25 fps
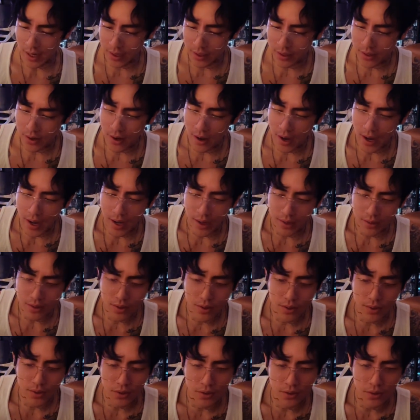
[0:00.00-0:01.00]
I didn't know how
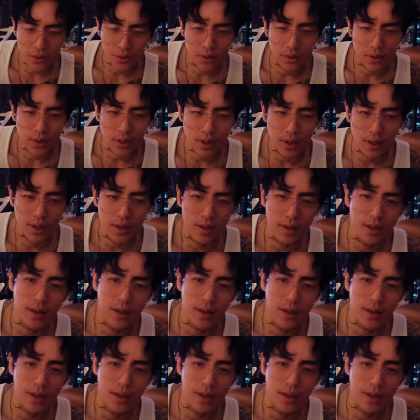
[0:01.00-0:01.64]
to.